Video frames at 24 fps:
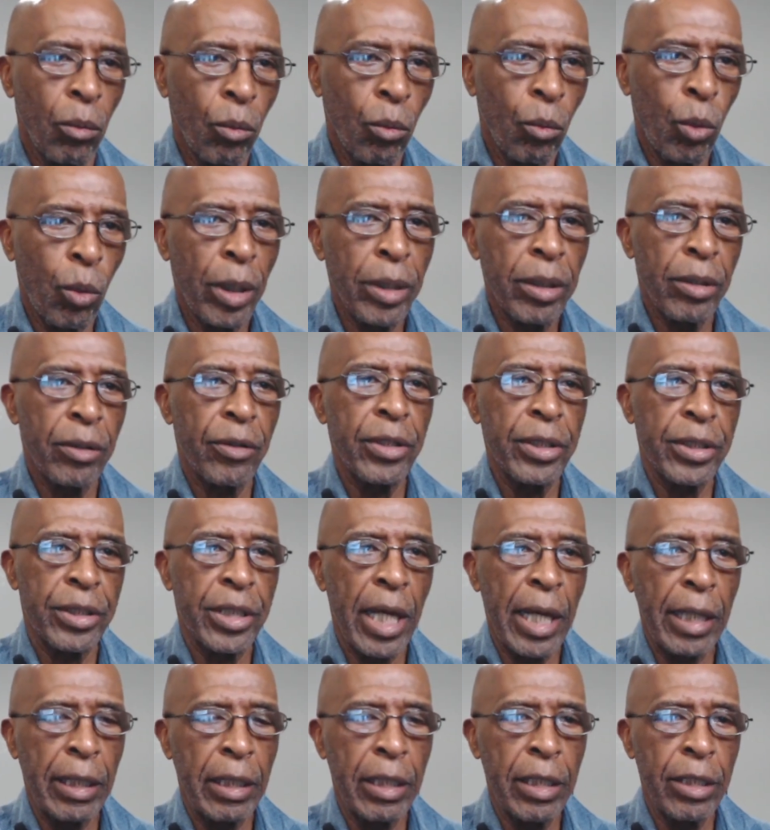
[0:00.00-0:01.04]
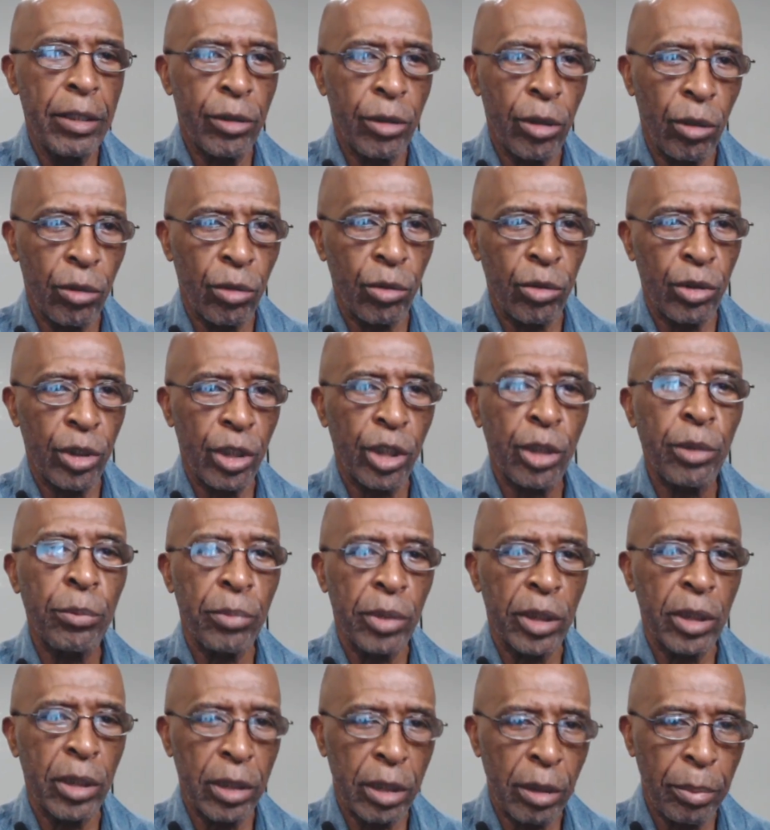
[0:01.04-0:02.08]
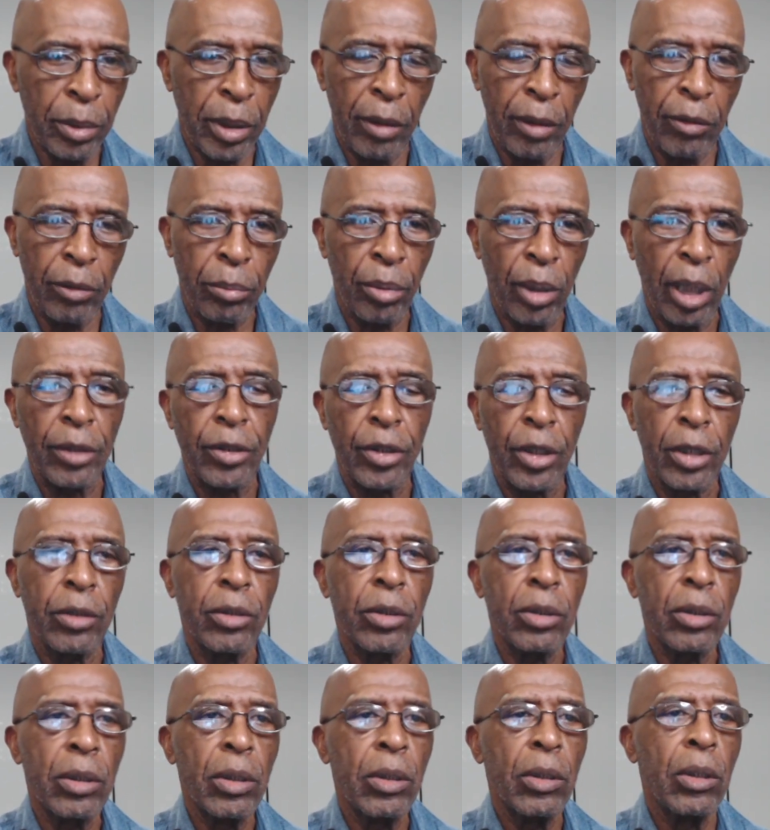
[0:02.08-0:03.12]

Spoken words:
when there is an internal disciplinary process.